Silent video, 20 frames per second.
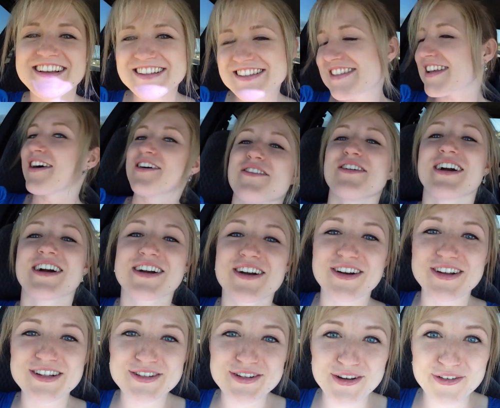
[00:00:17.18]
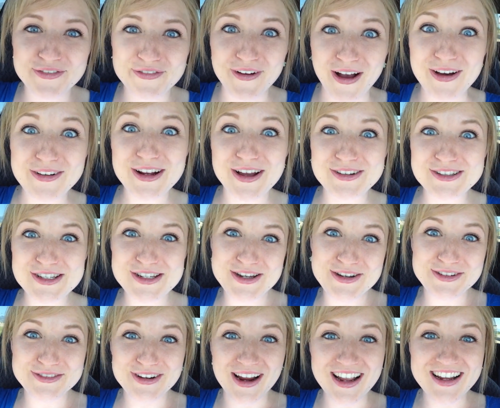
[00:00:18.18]
So we're going to a photo
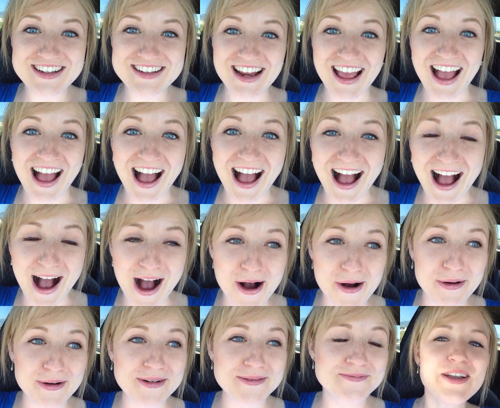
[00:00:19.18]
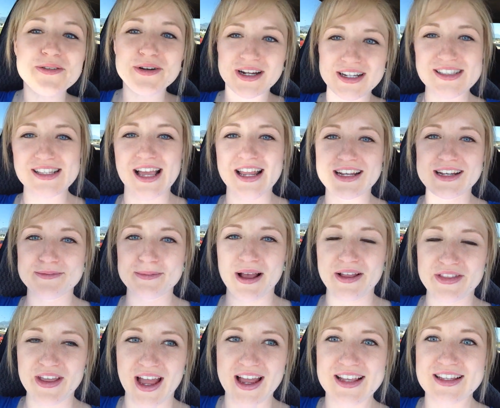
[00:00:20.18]
shoot right now. We're excited
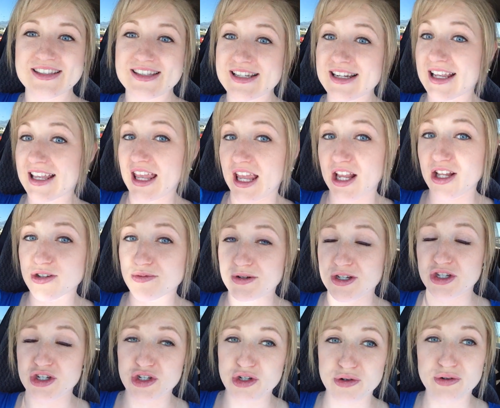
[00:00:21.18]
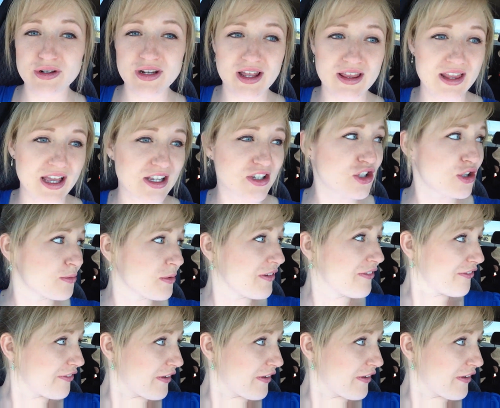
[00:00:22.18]
about that. It's an engagement shoot and that should be